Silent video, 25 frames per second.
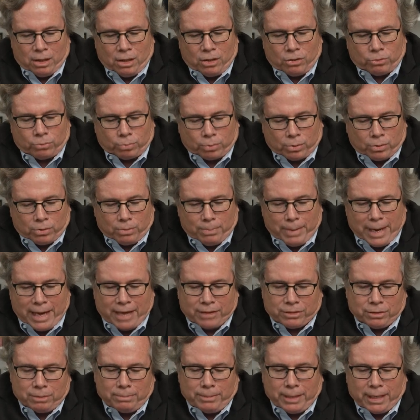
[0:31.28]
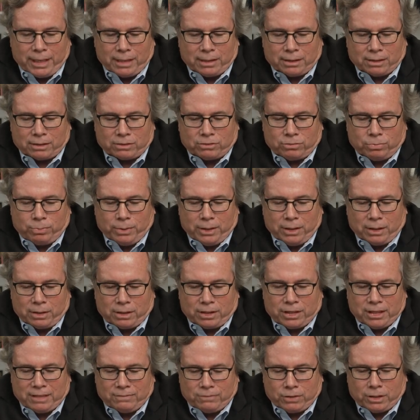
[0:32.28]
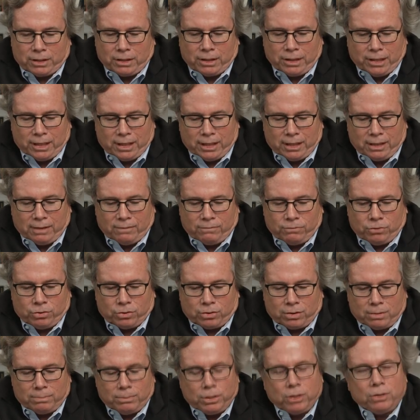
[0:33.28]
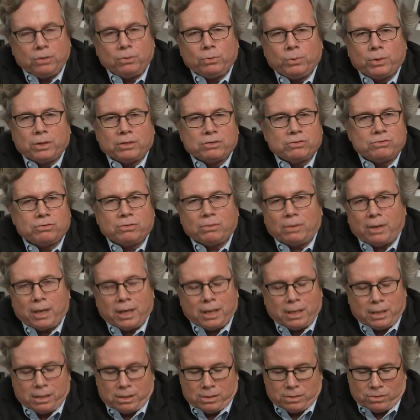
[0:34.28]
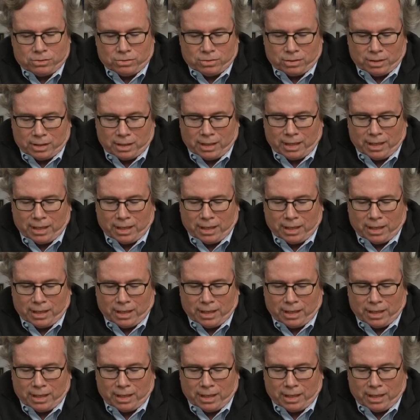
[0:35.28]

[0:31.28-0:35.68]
"Through mathematics, we are given leave to commune with a strange